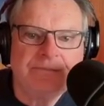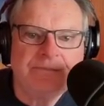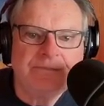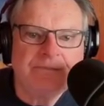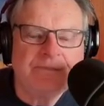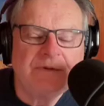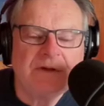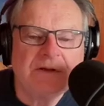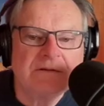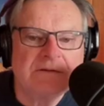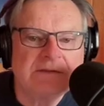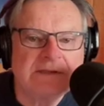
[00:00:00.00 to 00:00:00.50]

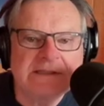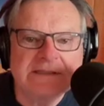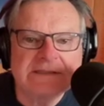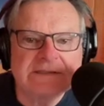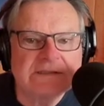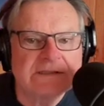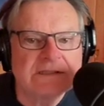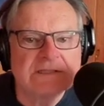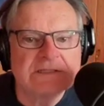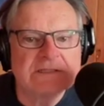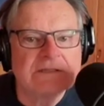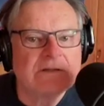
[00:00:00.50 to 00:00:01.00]
the
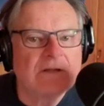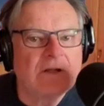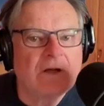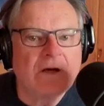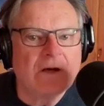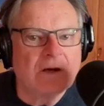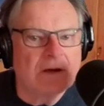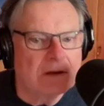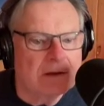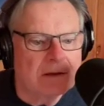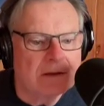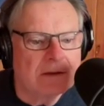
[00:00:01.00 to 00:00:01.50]
list is
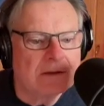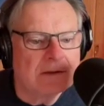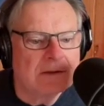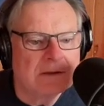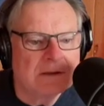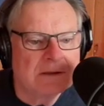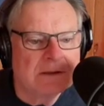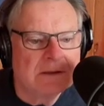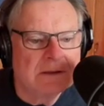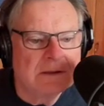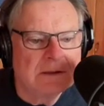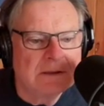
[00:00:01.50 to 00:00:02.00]
long.
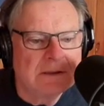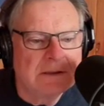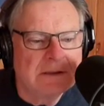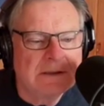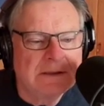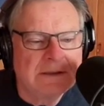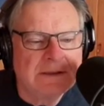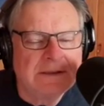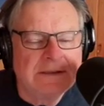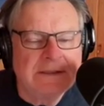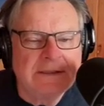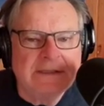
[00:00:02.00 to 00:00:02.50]

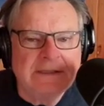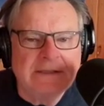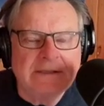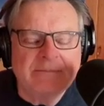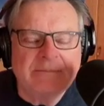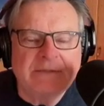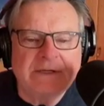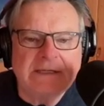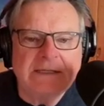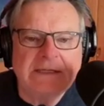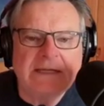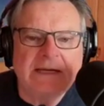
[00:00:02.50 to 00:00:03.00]

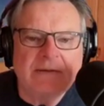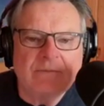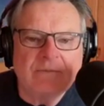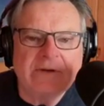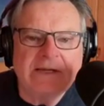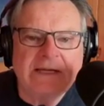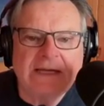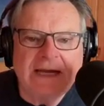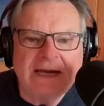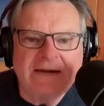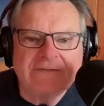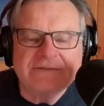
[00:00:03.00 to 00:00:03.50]
But yet
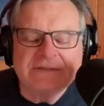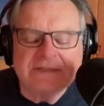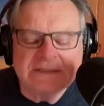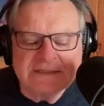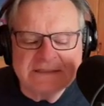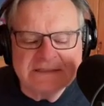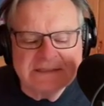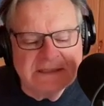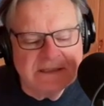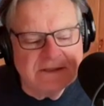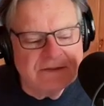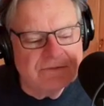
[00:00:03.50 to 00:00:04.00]
we have to
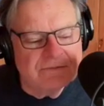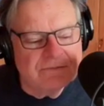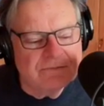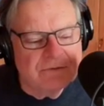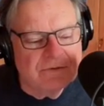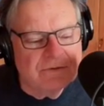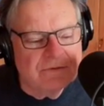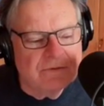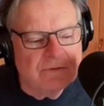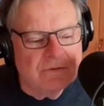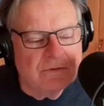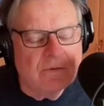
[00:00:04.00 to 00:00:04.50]
sit
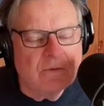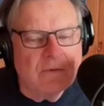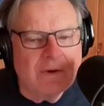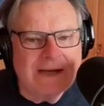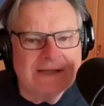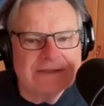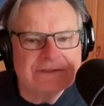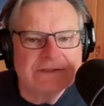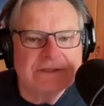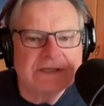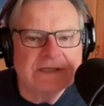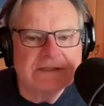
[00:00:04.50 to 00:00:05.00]
through
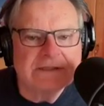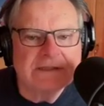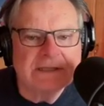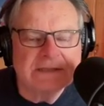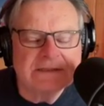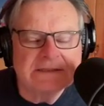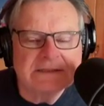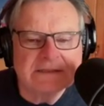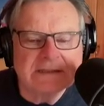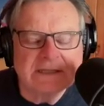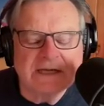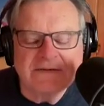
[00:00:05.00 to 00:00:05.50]
watching this
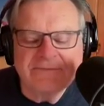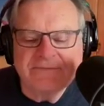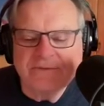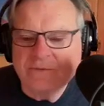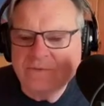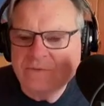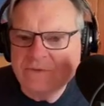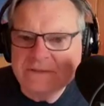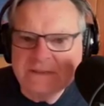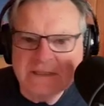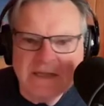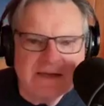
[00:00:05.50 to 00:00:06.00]
stuff. It
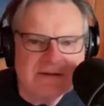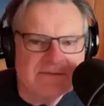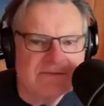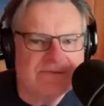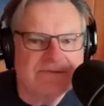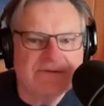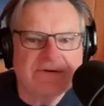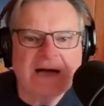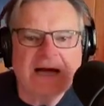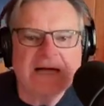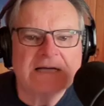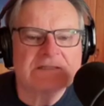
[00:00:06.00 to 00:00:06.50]
was on
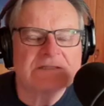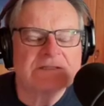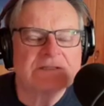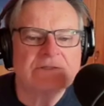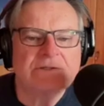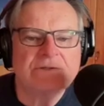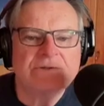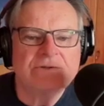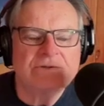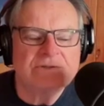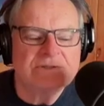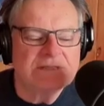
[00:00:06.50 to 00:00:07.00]
Fox
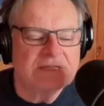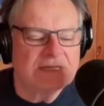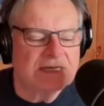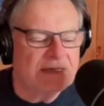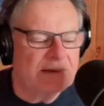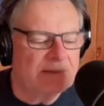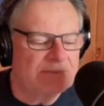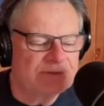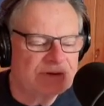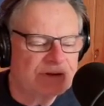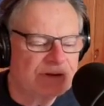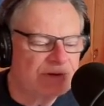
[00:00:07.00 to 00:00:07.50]
News, and
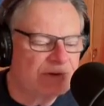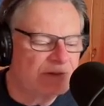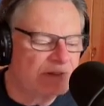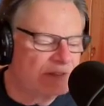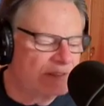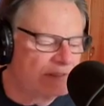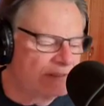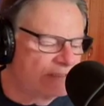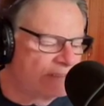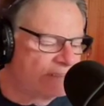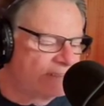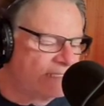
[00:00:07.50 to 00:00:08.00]
I'm sure
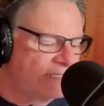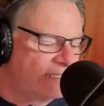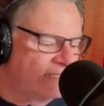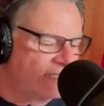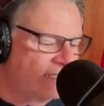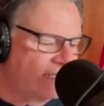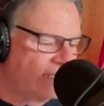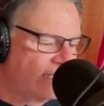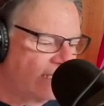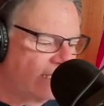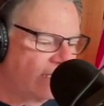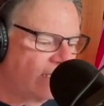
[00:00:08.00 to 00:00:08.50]
that
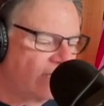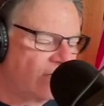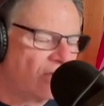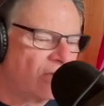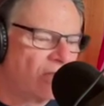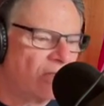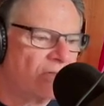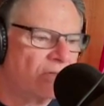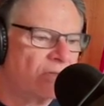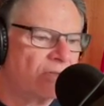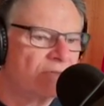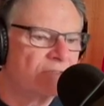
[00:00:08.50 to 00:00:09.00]
CNN and
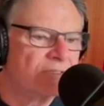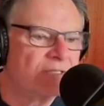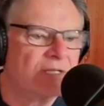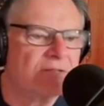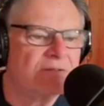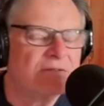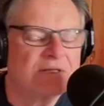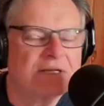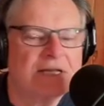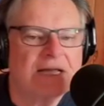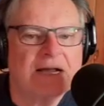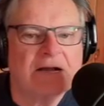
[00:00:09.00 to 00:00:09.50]
all those
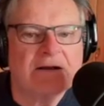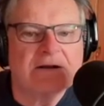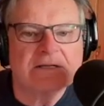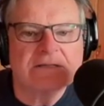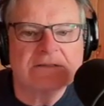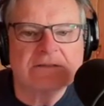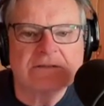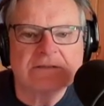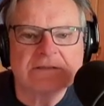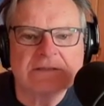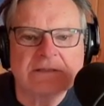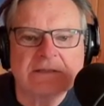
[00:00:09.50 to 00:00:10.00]
other
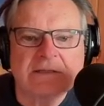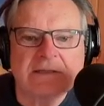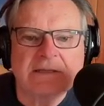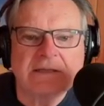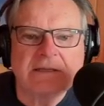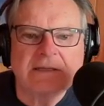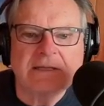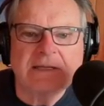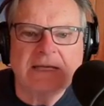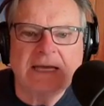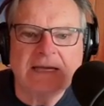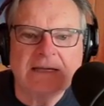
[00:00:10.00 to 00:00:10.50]
characters
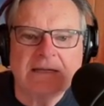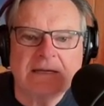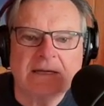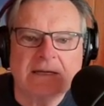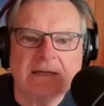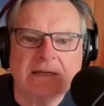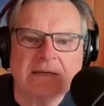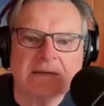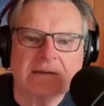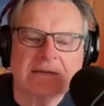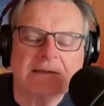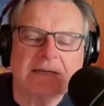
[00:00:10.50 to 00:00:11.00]

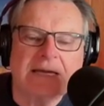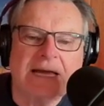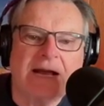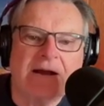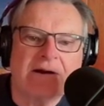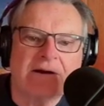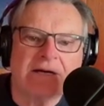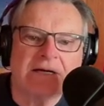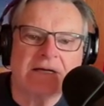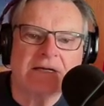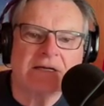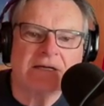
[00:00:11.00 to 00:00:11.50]

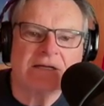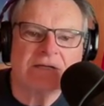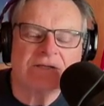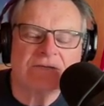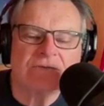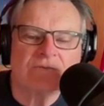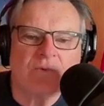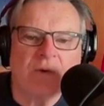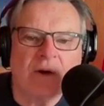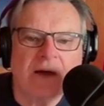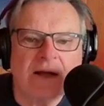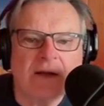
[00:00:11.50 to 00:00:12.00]
carried it
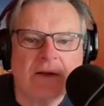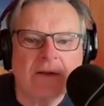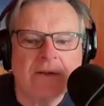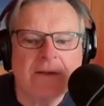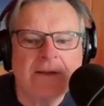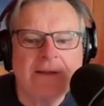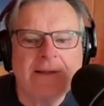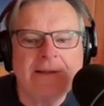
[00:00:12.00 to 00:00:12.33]
as well,